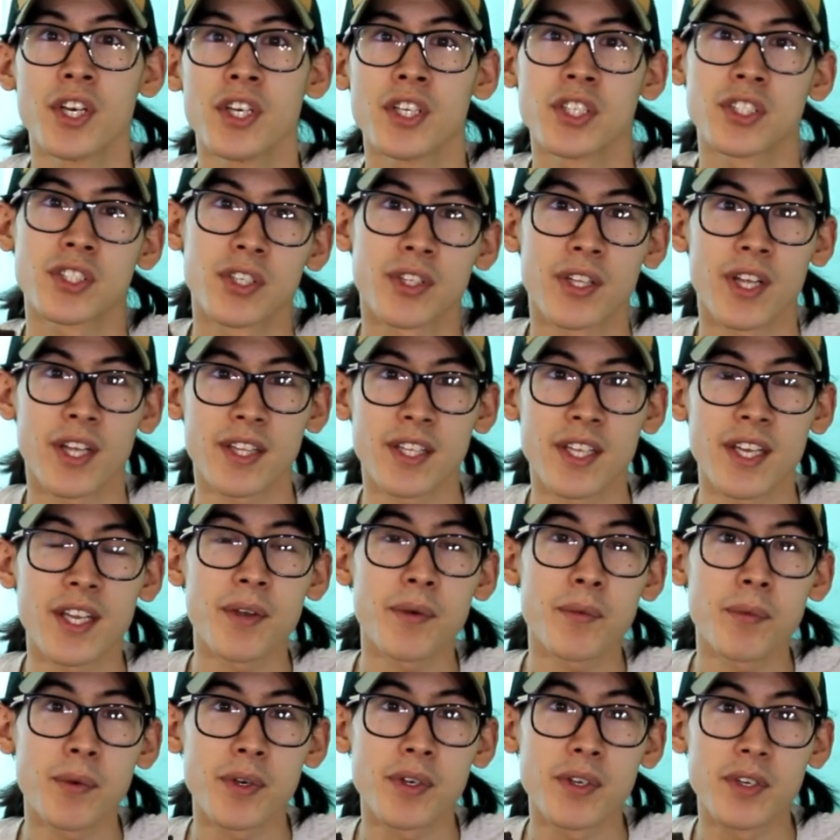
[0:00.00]
so that they
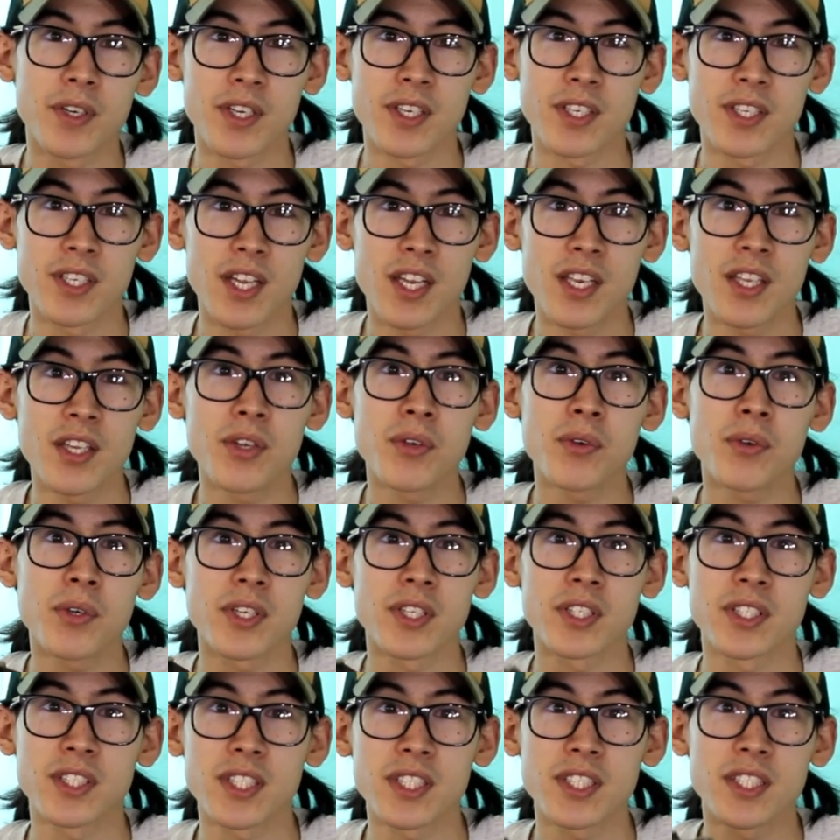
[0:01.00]
would continue
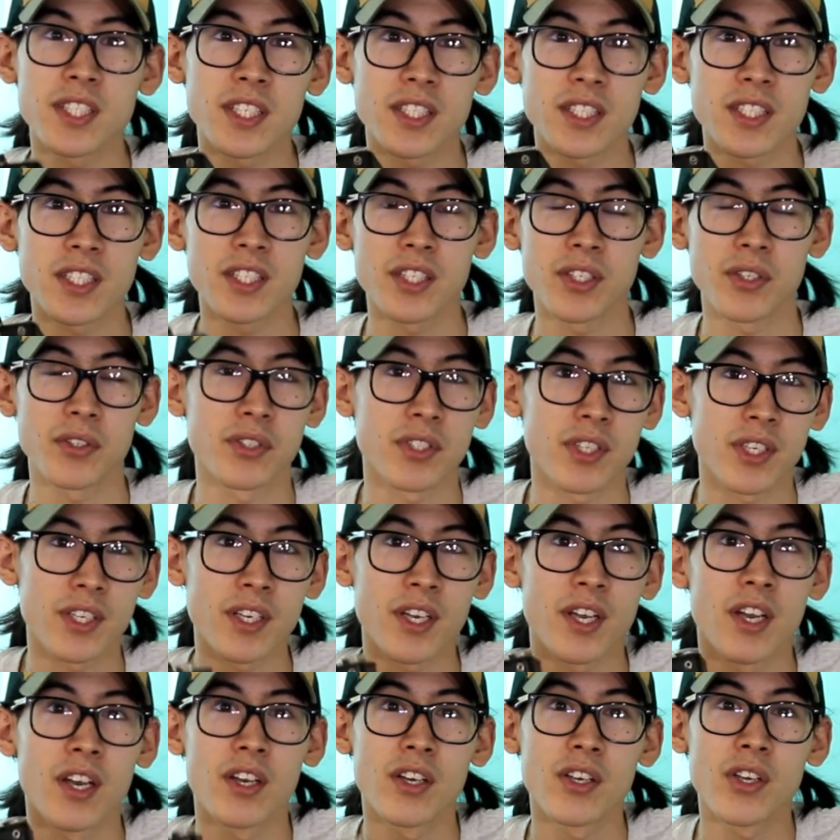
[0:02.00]
consistently
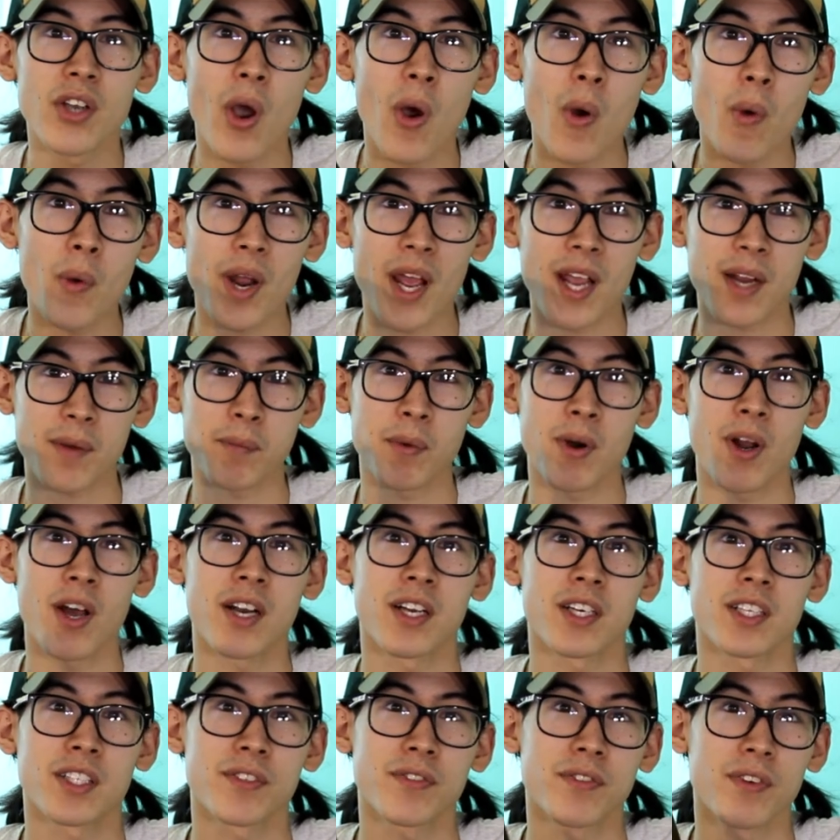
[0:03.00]
using Kodak
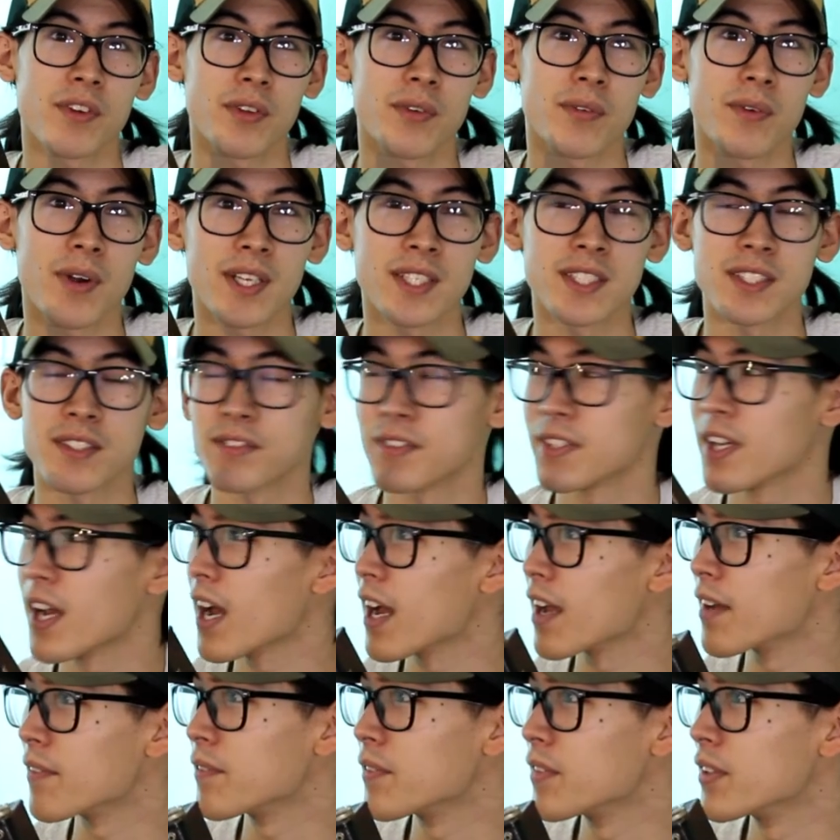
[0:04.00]
products for the rest of
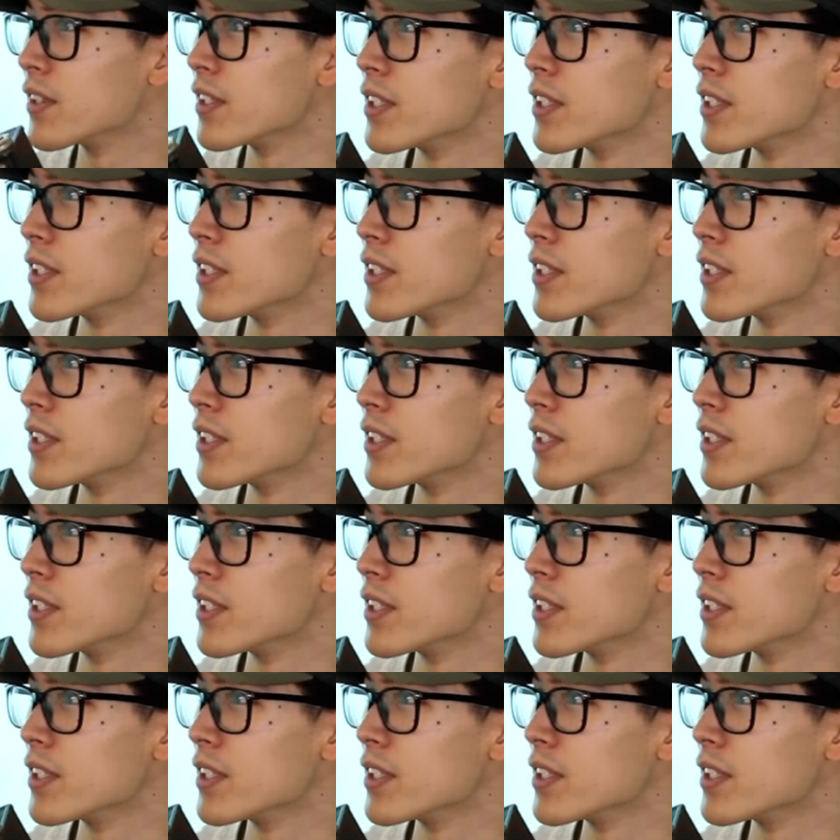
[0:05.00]
time.